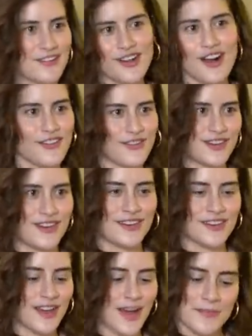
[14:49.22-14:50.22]
have really? a
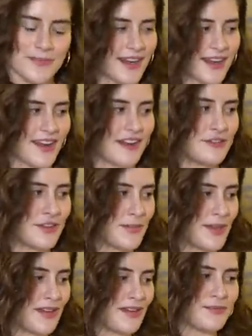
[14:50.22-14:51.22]
coffee cup that I carry
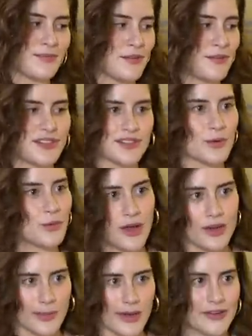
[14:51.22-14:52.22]
with me, my reusable
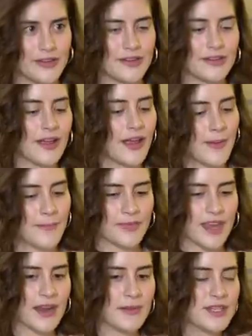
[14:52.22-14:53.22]
water bottle,
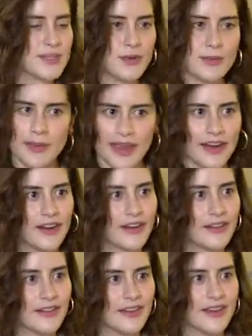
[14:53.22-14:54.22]
um, and I'm just
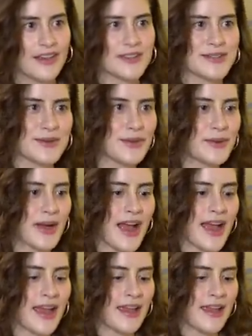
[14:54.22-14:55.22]
prepared. So
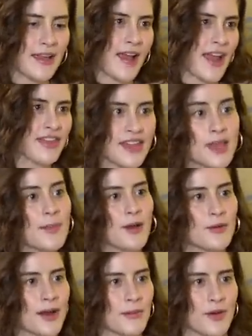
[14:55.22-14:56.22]
I, I think
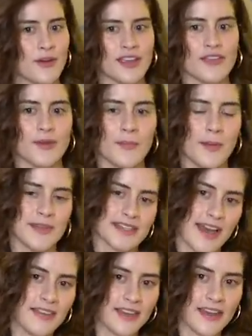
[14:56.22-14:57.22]
about where I'm going. If I'm coming
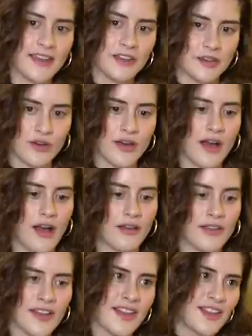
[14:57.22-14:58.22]
to L A, you know, I'll,
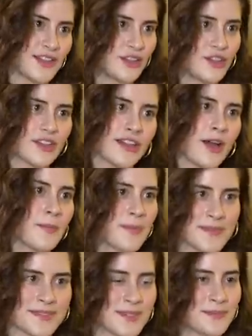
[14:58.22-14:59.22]
I'll look
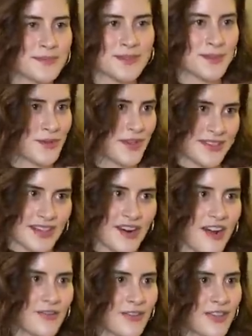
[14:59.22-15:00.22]
up some stores that
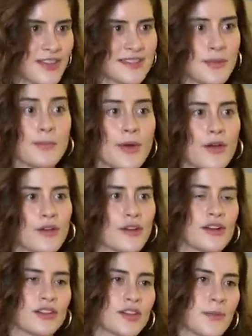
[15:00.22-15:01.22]
offer things in bulk,
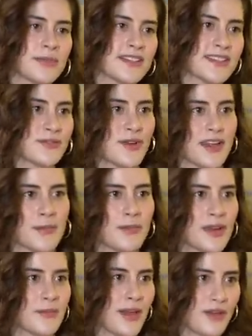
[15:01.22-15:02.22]
or I'll look up places where I can
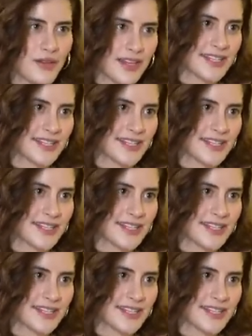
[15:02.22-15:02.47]
bring in my own